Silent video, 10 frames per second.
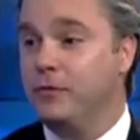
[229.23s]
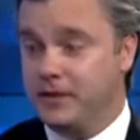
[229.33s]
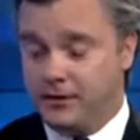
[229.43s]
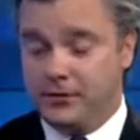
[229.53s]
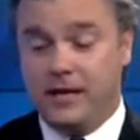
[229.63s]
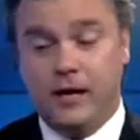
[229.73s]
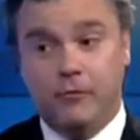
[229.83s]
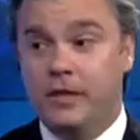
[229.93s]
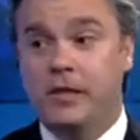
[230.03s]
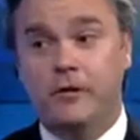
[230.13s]
Well, it's interesting.
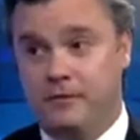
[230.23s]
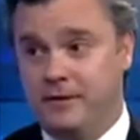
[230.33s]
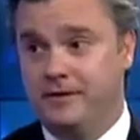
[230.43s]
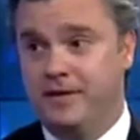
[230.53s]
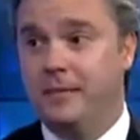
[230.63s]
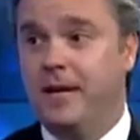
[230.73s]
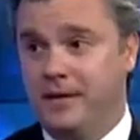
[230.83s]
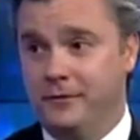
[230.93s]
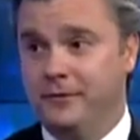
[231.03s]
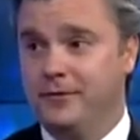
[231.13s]
We don't at my
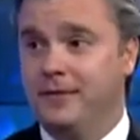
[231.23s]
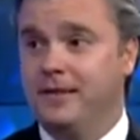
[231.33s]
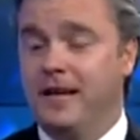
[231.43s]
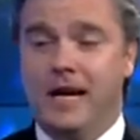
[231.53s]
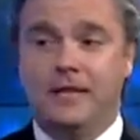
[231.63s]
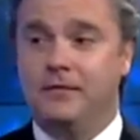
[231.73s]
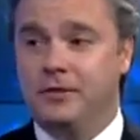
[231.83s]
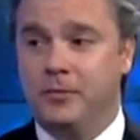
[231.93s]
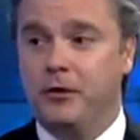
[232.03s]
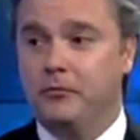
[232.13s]
house. I live in a
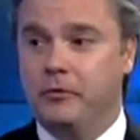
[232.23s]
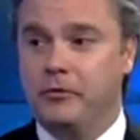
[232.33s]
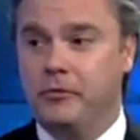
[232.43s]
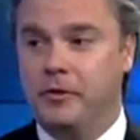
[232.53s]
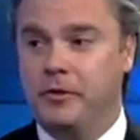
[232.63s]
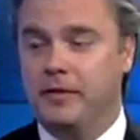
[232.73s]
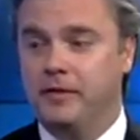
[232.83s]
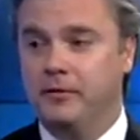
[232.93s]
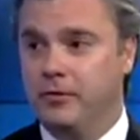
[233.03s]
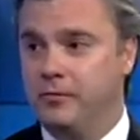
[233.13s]
small rural community
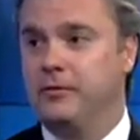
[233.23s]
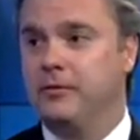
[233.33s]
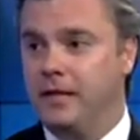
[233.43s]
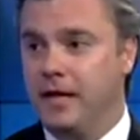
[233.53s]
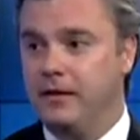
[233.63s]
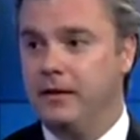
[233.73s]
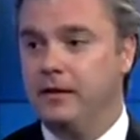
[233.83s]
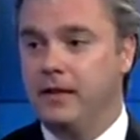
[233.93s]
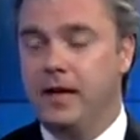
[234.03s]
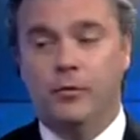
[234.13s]
in North Worcester County.
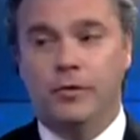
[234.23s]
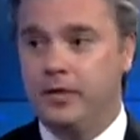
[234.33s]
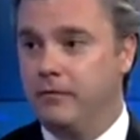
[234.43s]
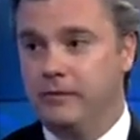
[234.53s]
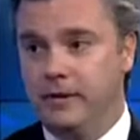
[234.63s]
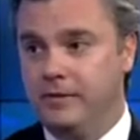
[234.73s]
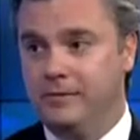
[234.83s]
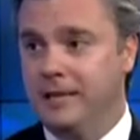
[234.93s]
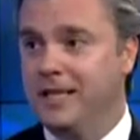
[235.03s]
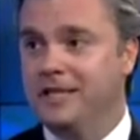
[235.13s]
We
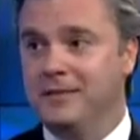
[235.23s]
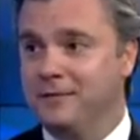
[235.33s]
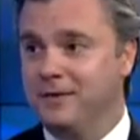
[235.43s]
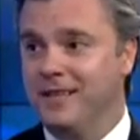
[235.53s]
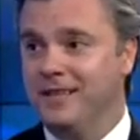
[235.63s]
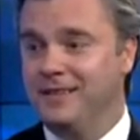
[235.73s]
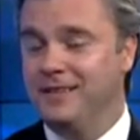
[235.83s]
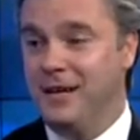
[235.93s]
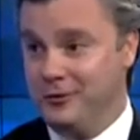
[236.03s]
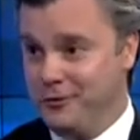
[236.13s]
because of,
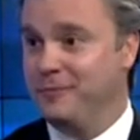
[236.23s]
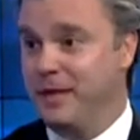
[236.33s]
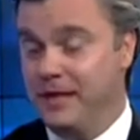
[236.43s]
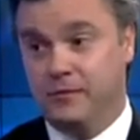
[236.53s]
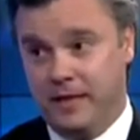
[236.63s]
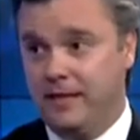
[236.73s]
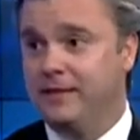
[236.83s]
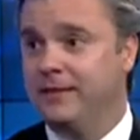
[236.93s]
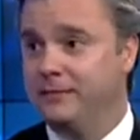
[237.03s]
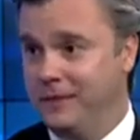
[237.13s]
under, by the way,
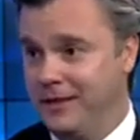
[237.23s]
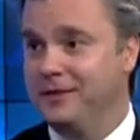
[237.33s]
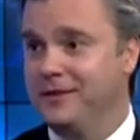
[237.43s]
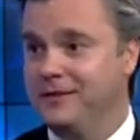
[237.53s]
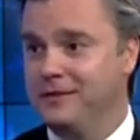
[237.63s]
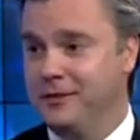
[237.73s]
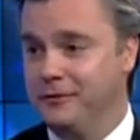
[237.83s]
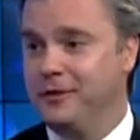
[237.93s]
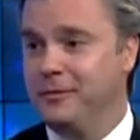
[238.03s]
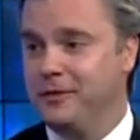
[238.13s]
the Weld and
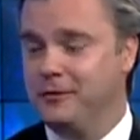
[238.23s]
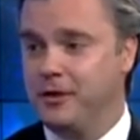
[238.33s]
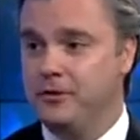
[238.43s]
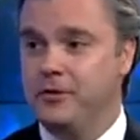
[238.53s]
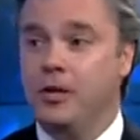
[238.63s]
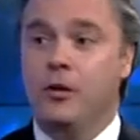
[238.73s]
Salucci administrations,